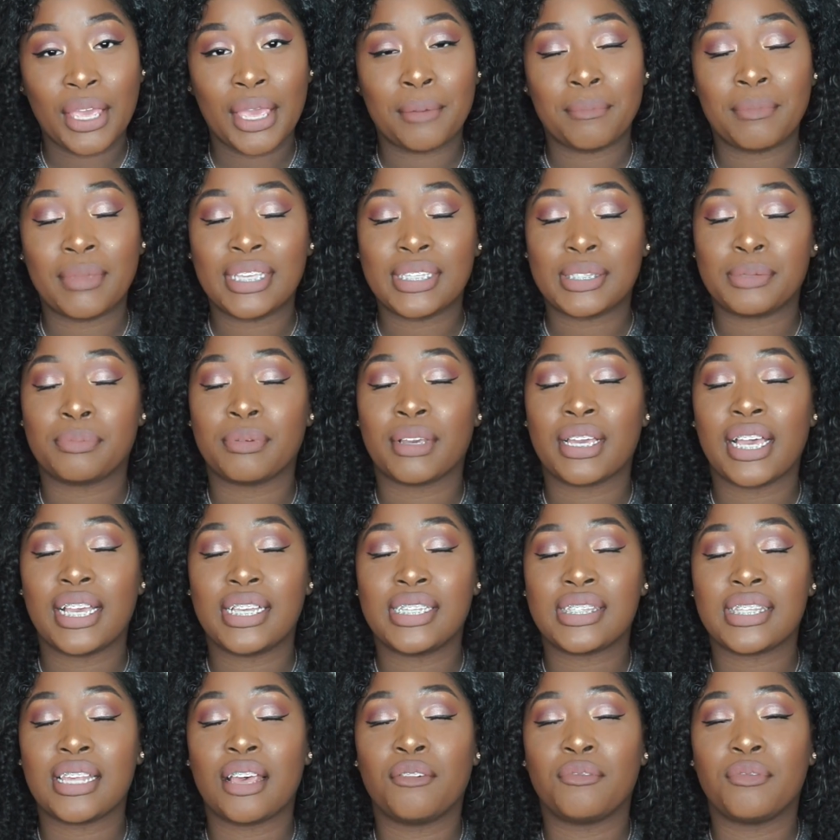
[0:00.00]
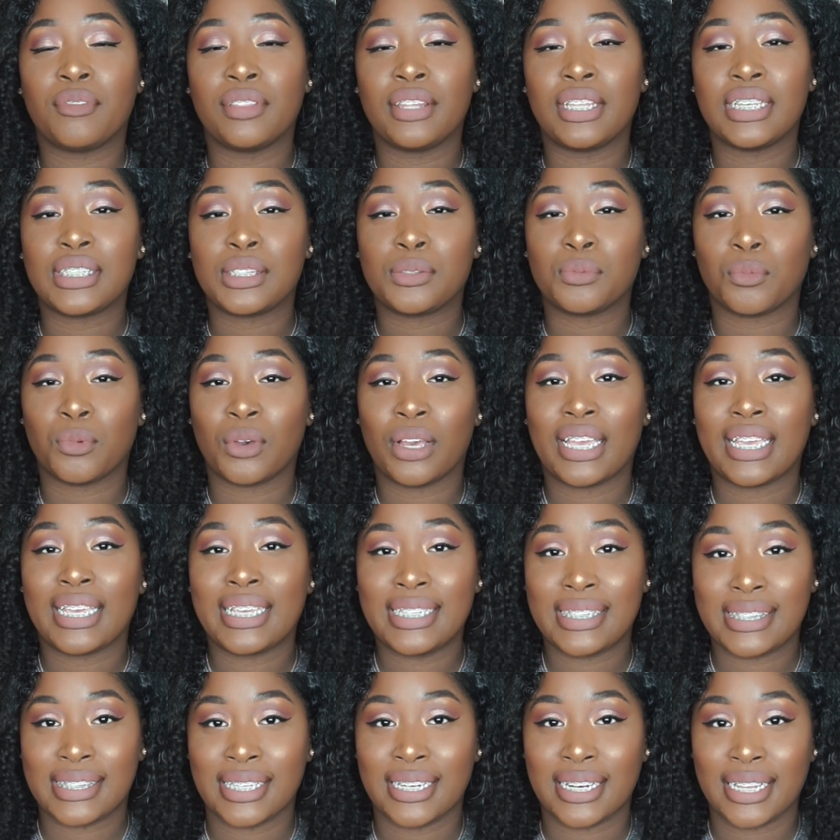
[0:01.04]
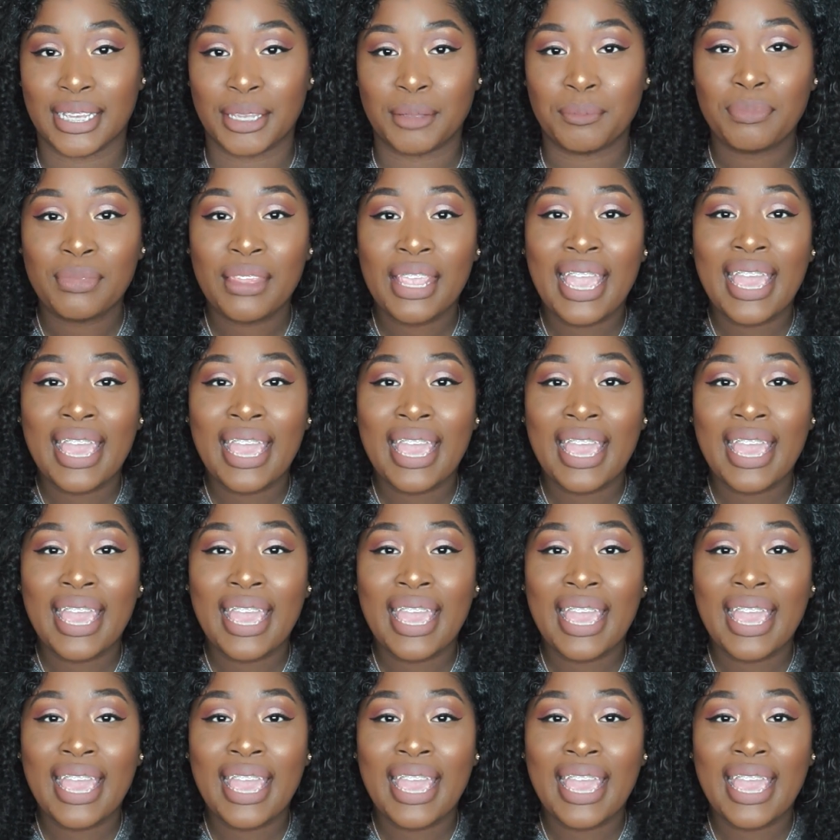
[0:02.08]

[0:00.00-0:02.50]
him is because of this one incident.